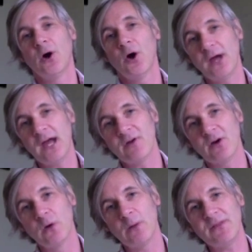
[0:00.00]
However,
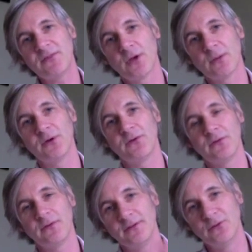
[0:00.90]
when we thought about
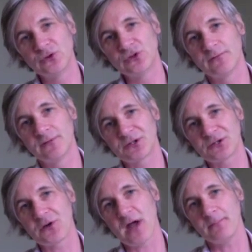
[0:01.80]
the notion of
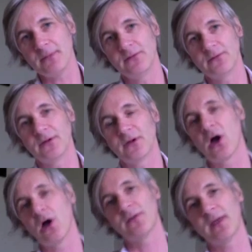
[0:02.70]
entrapment in the
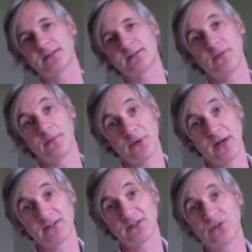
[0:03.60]
context of the
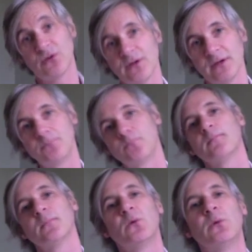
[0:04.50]
present study,
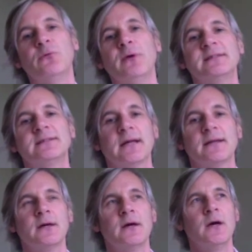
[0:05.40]
we reasoned
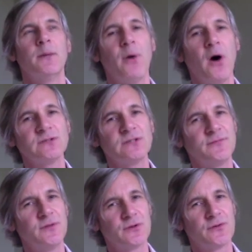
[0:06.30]
that positive
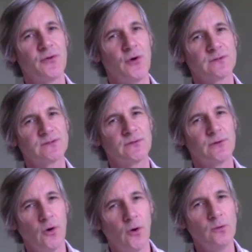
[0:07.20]
future thoughts are
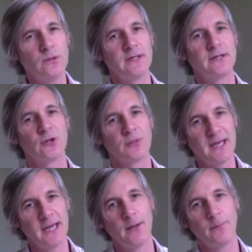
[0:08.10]
only going to be
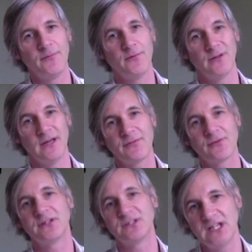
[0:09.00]
helpful if they're
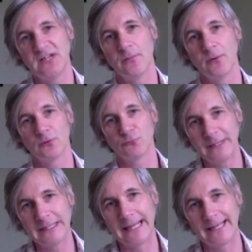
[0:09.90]
achievable,
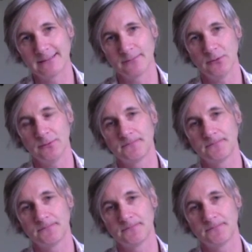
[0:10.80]
realizable.